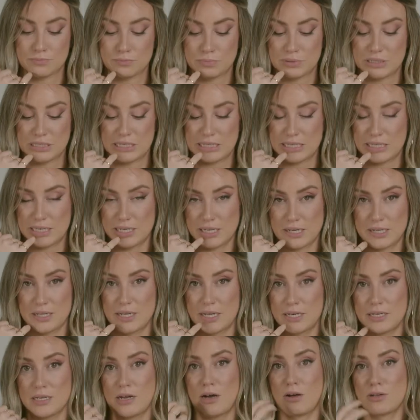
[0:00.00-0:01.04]
bleed, and
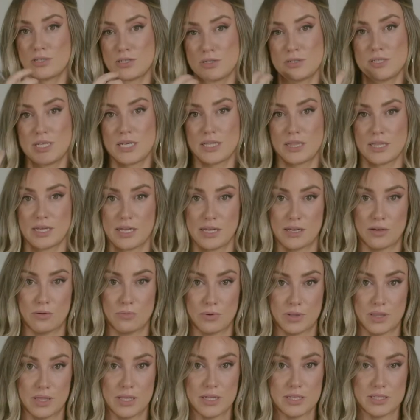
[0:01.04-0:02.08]
then also take the ink
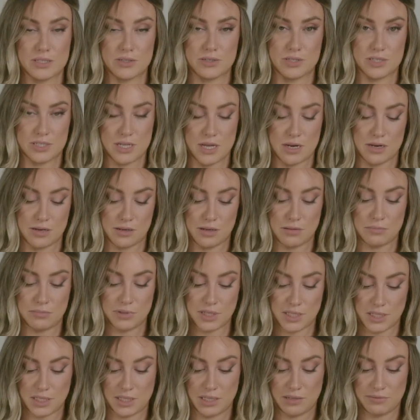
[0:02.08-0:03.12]
with it. So just kind of
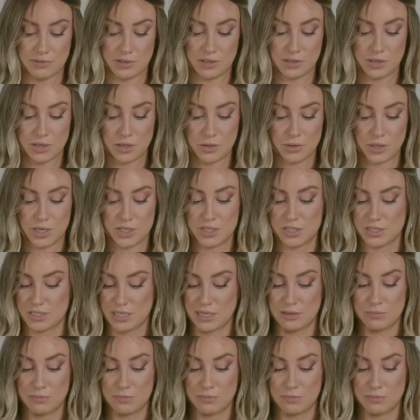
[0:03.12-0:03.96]
completely leave it alone and just keep